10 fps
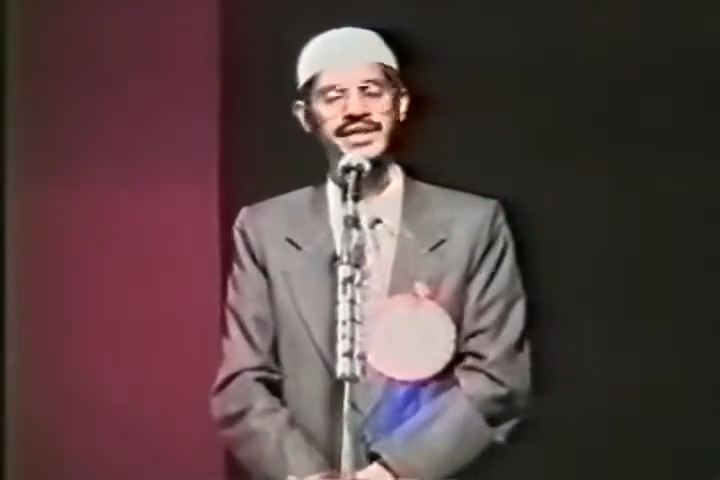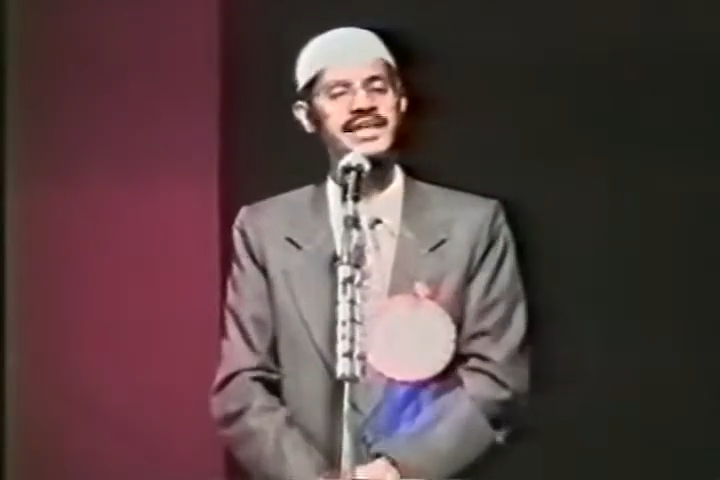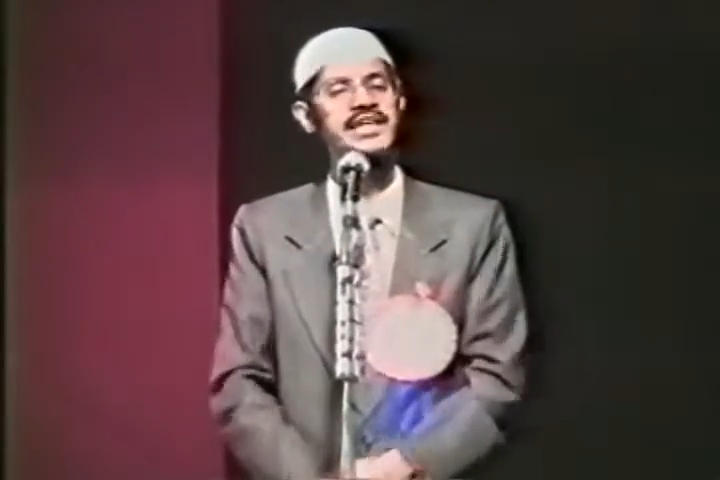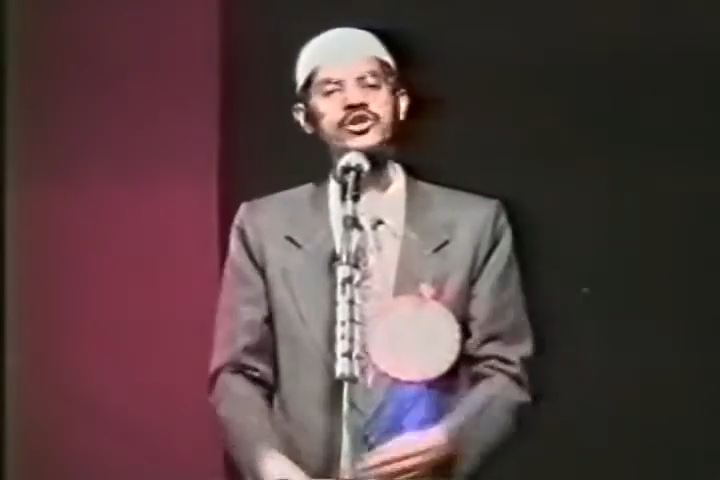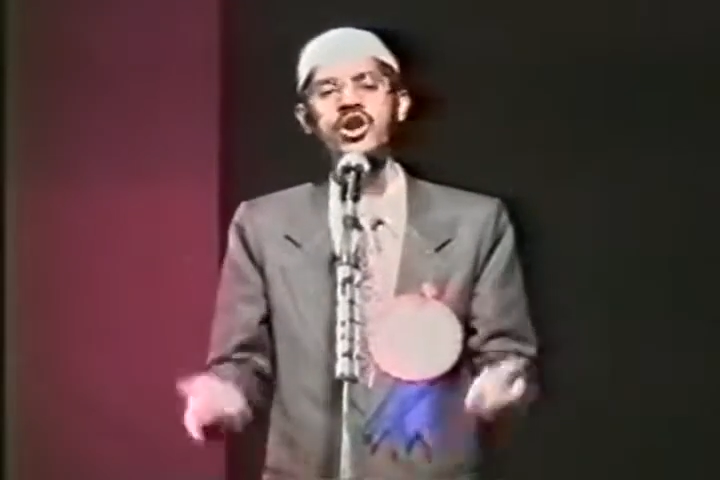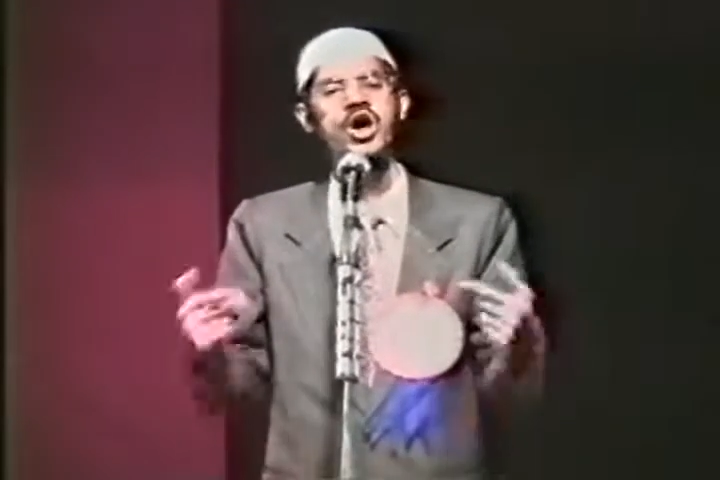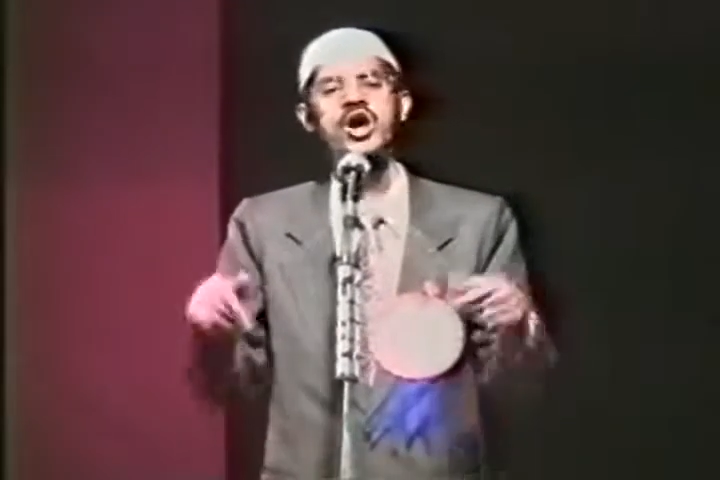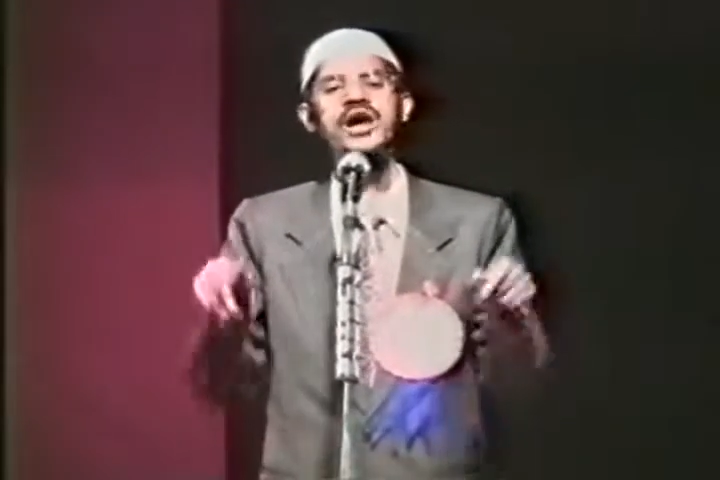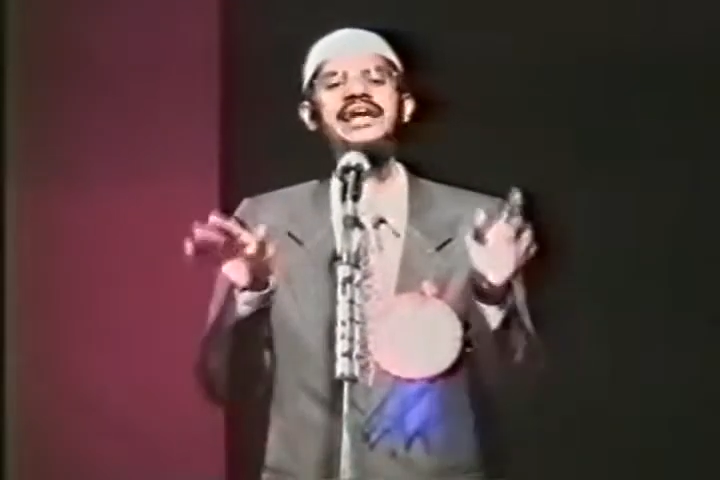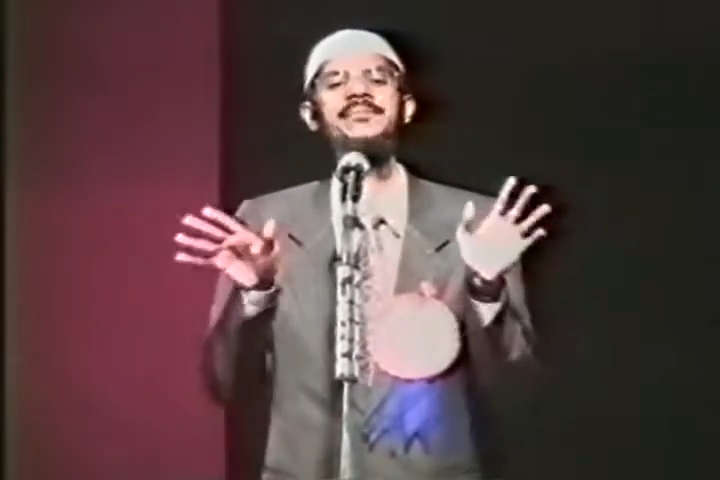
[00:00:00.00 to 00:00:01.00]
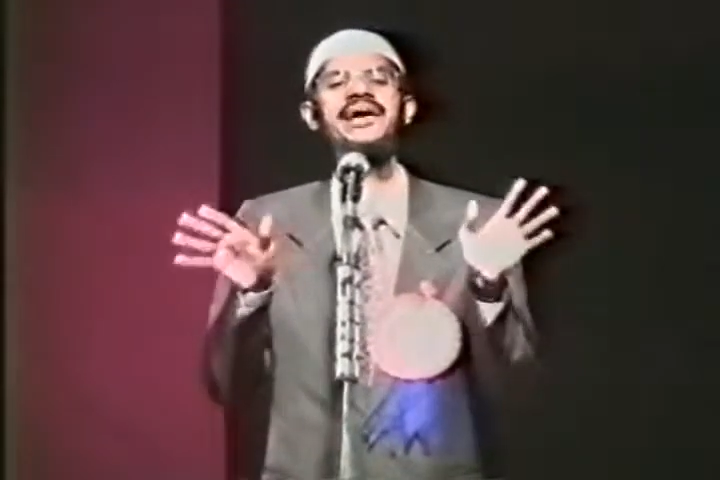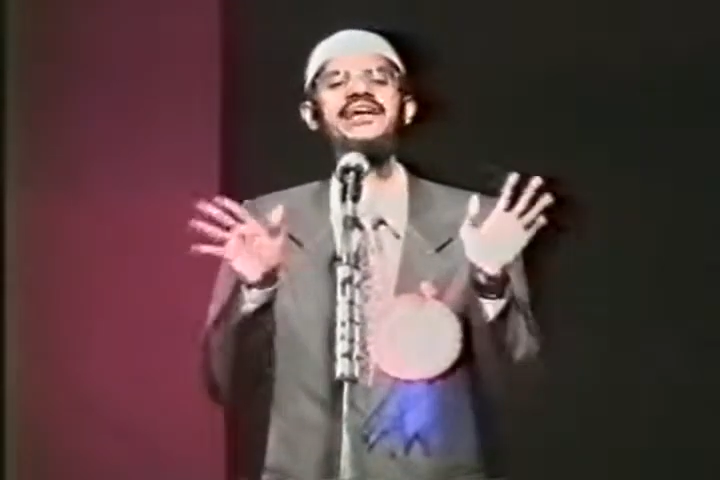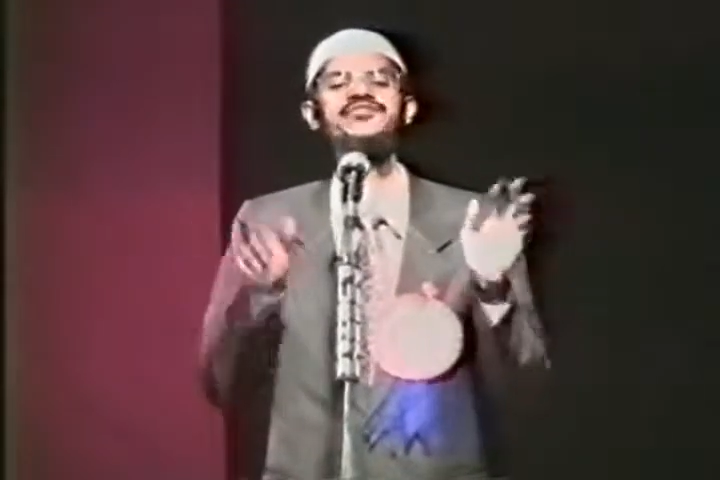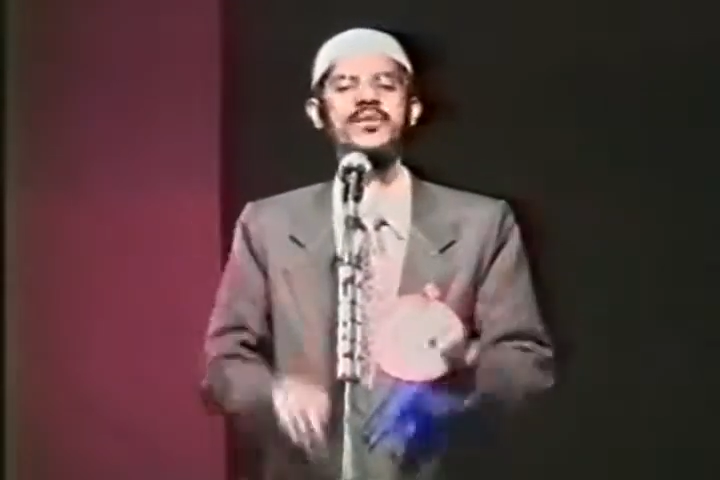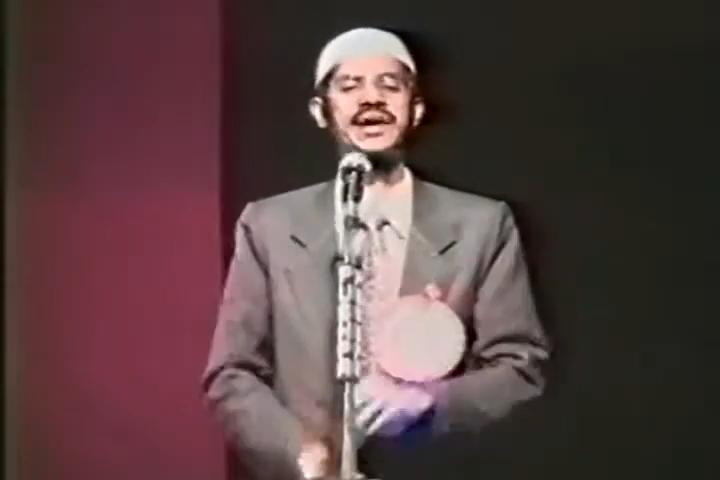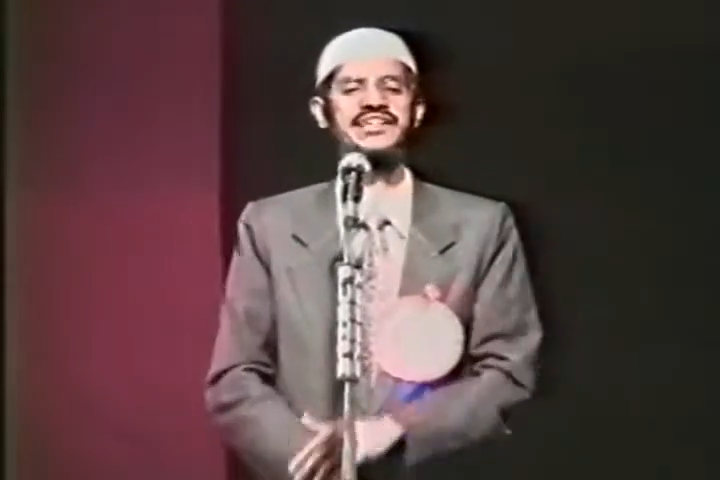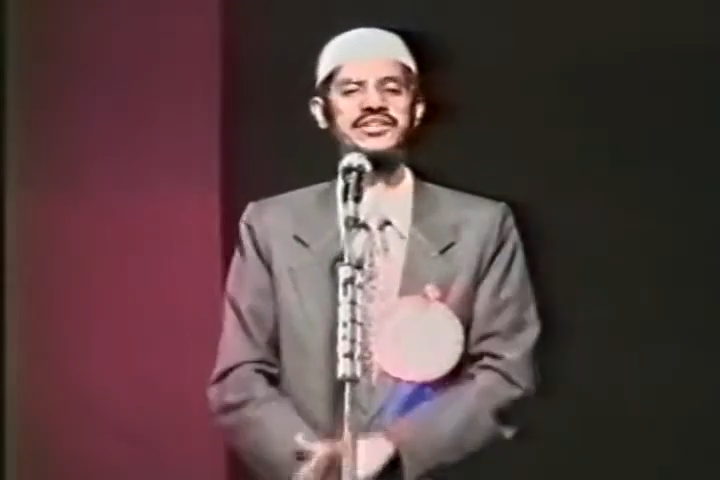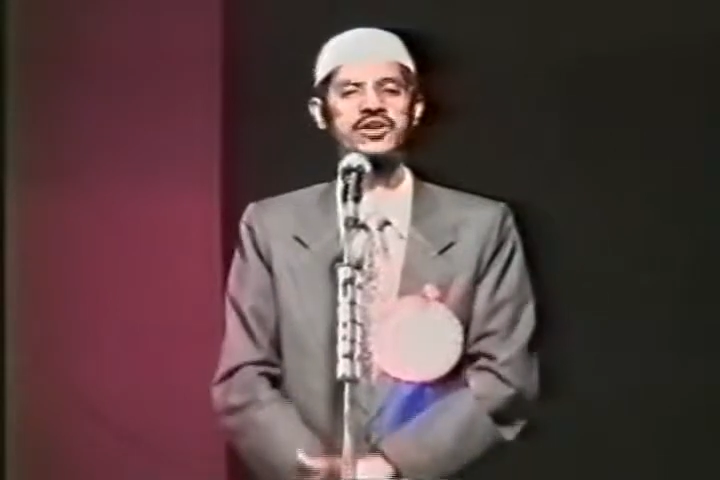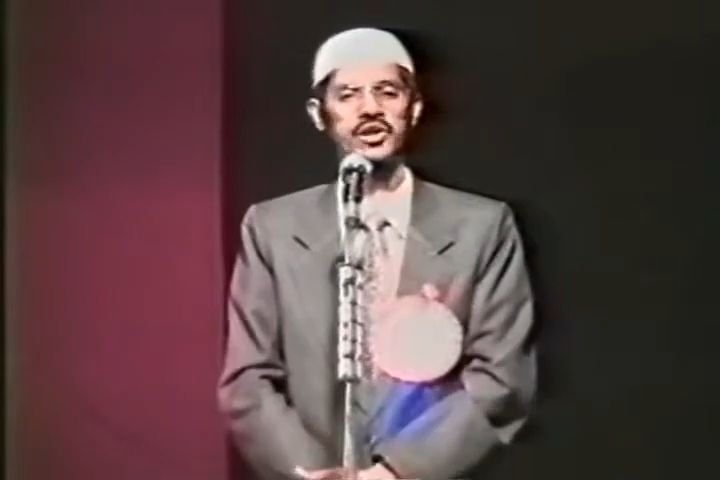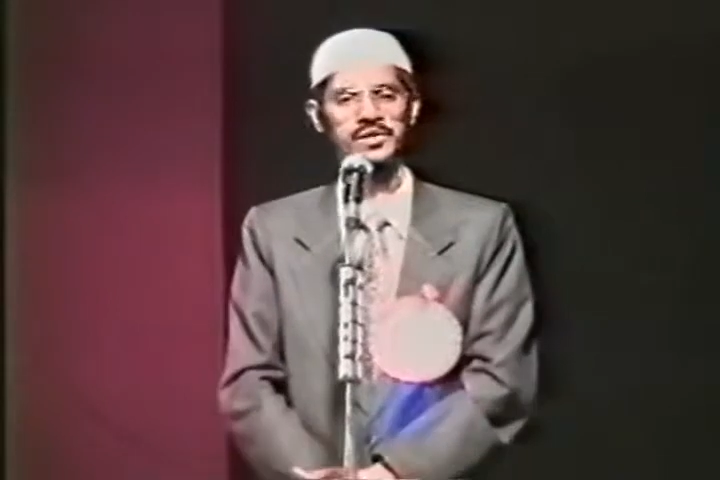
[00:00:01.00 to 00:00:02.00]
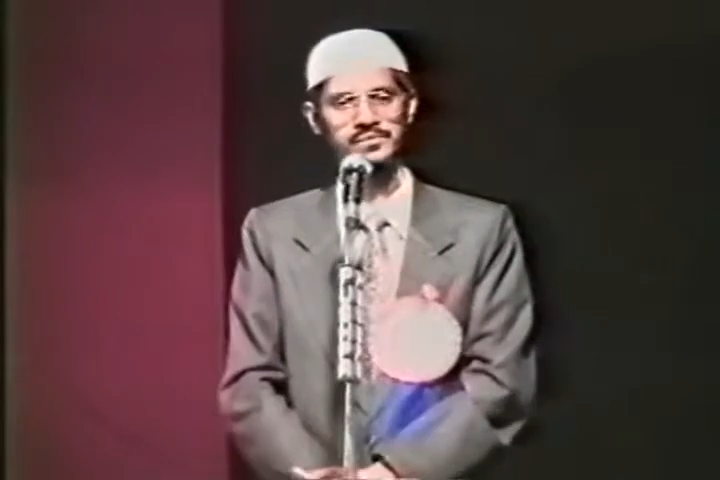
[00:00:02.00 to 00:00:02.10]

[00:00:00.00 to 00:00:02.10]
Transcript: He no longer remains Almighty God.